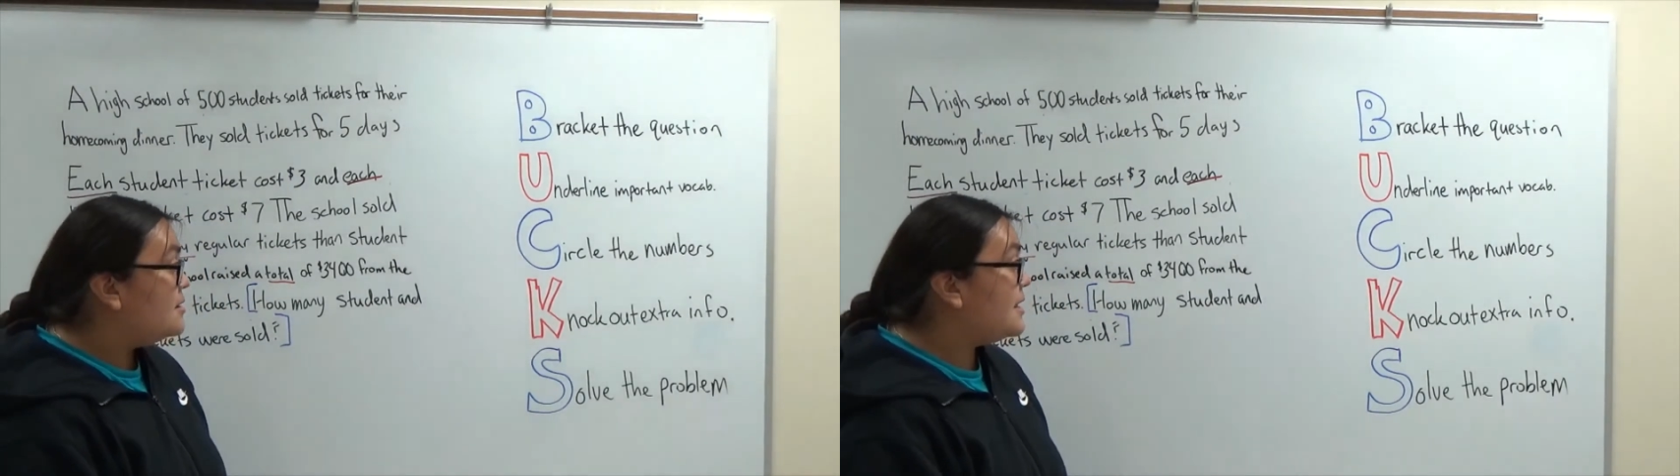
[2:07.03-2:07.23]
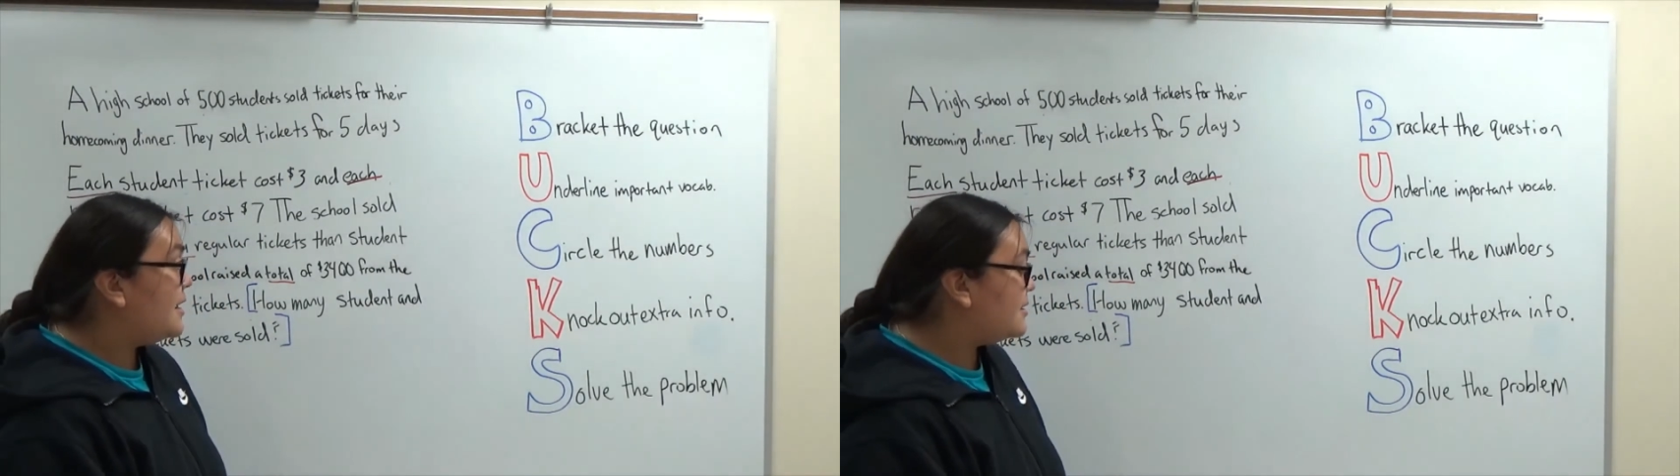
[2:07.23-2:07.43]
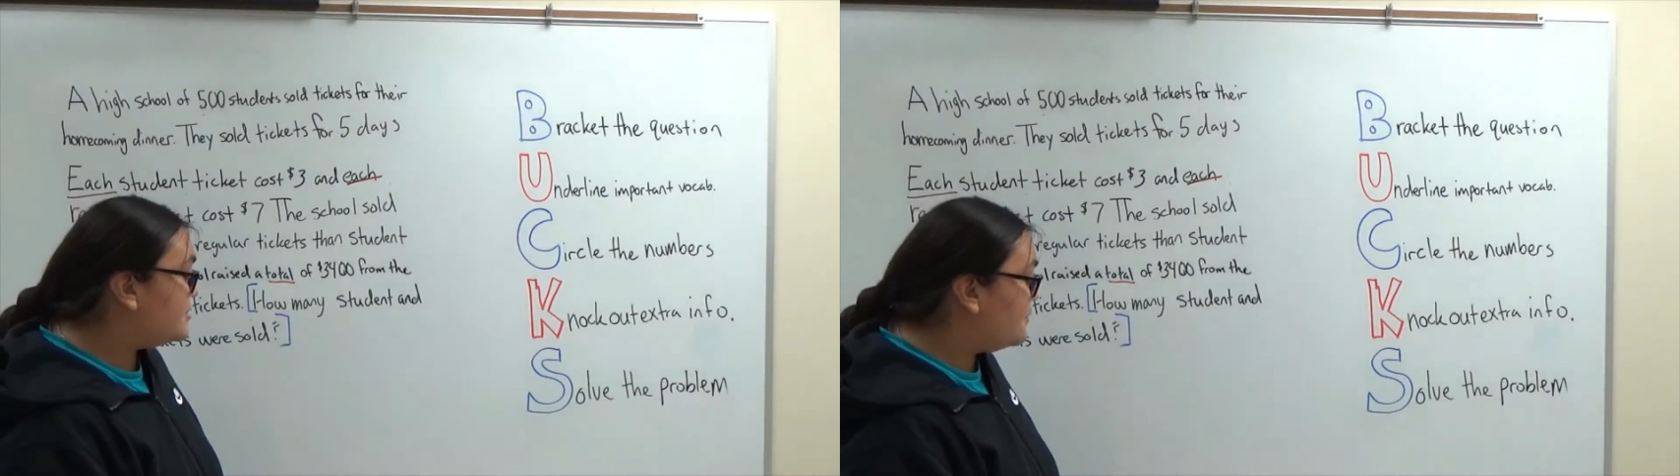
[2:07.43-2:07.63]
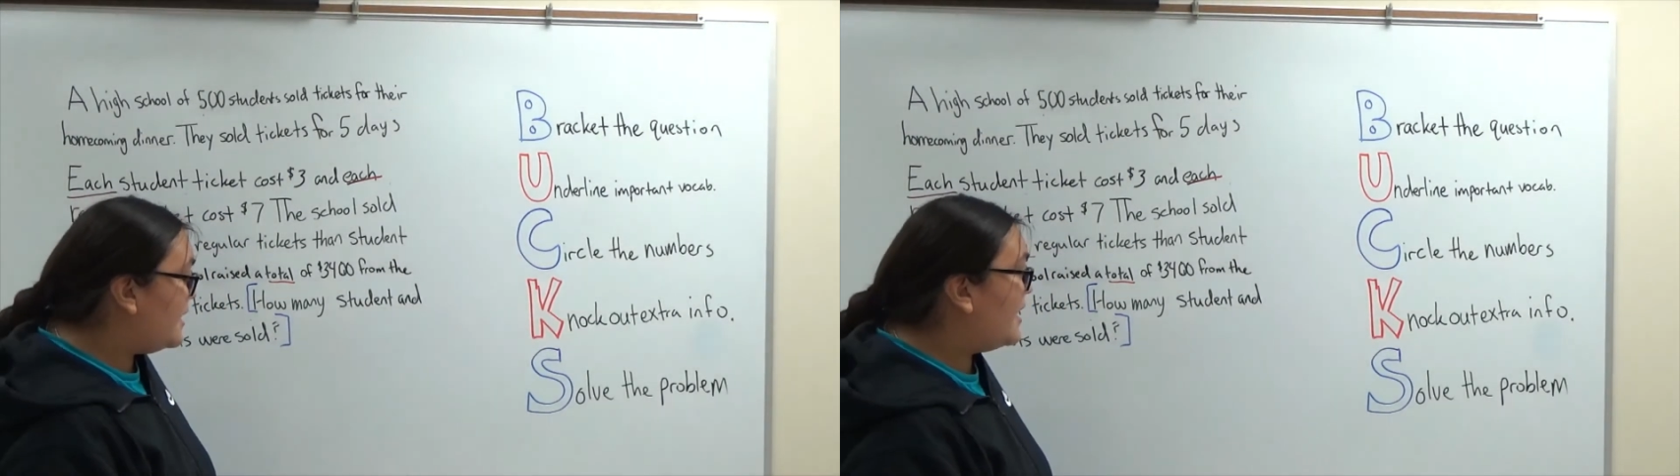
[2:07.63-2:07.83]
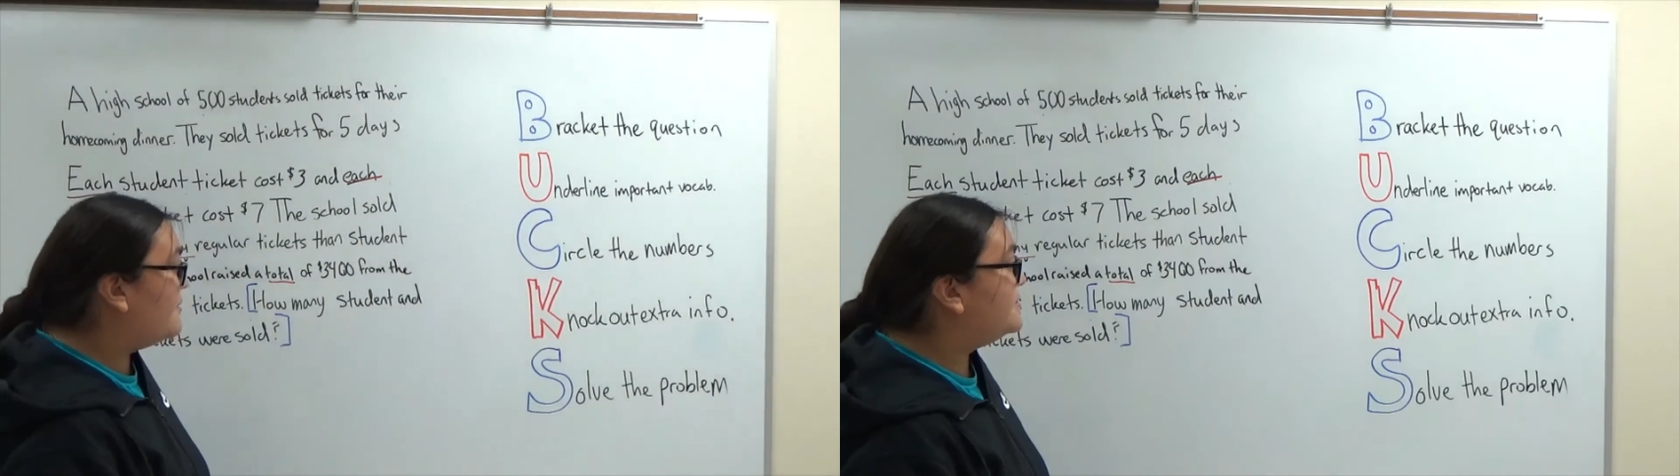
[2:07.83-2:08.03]
Next, we
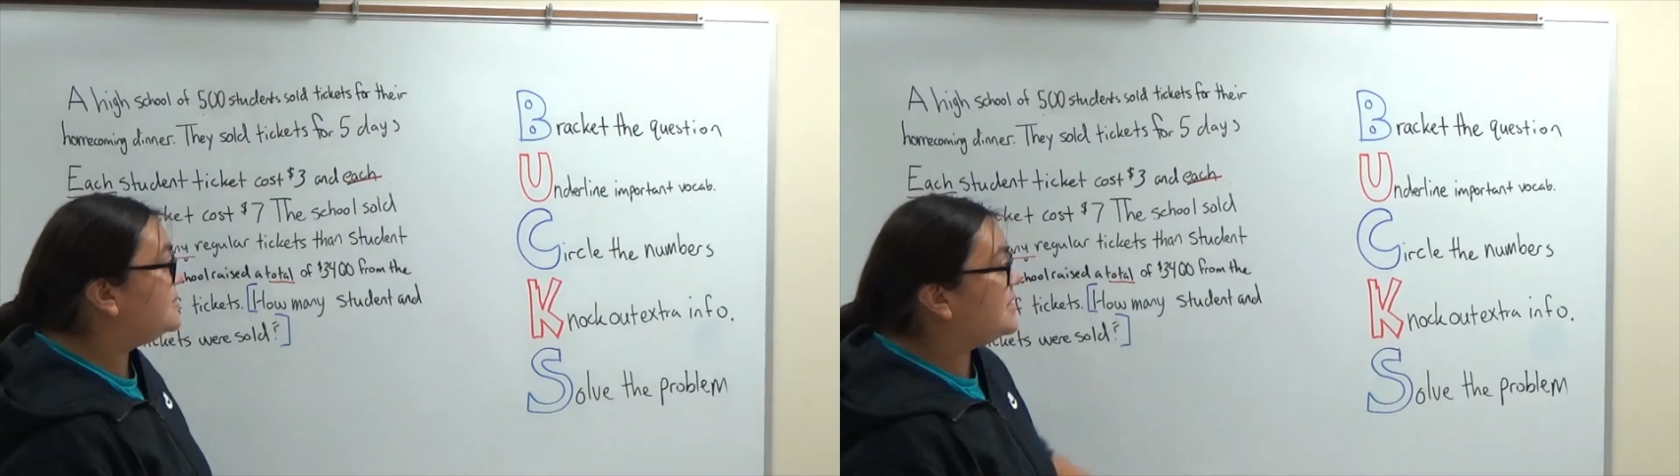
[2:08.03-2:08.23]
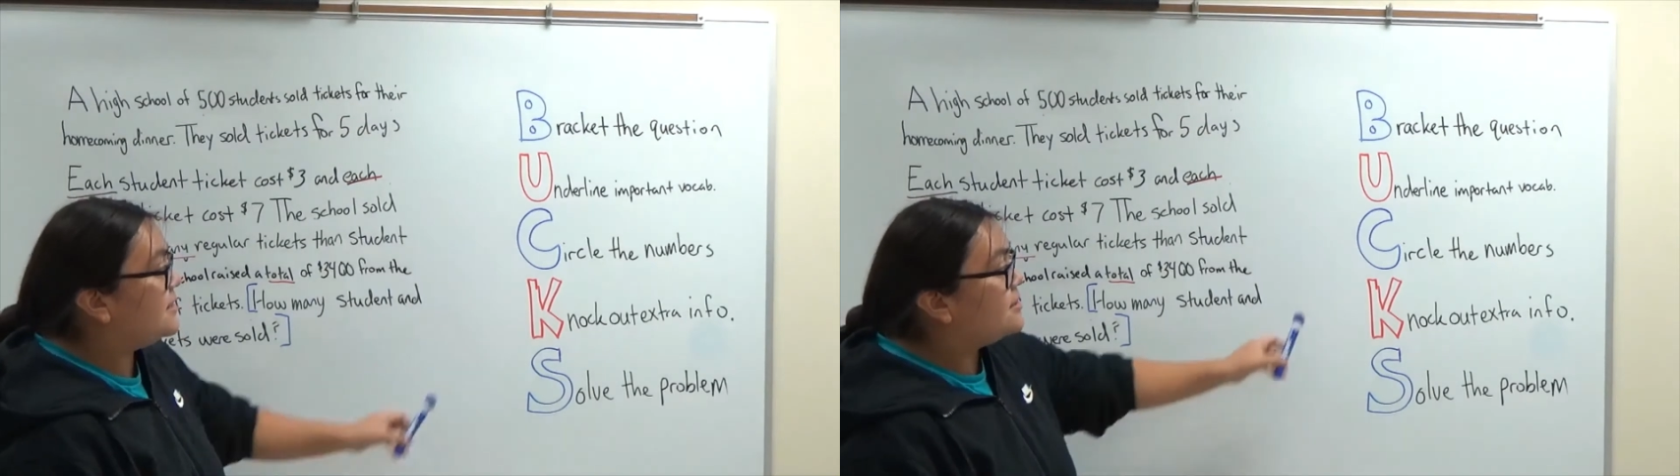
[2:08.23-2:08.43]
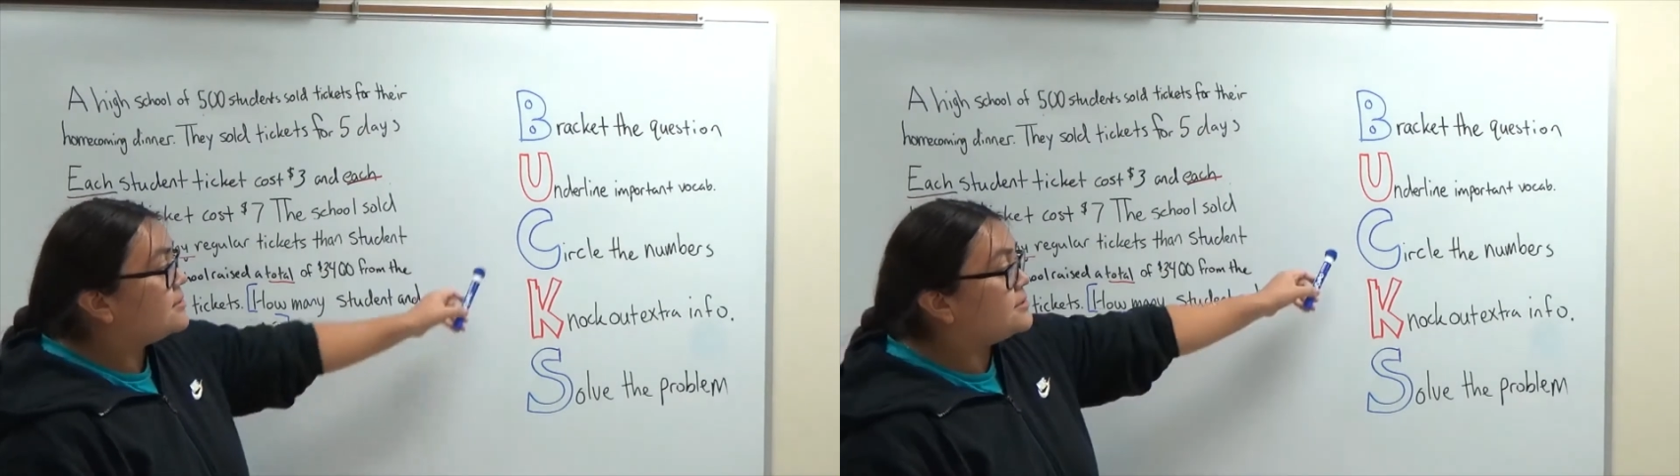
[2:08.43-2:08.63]
have C,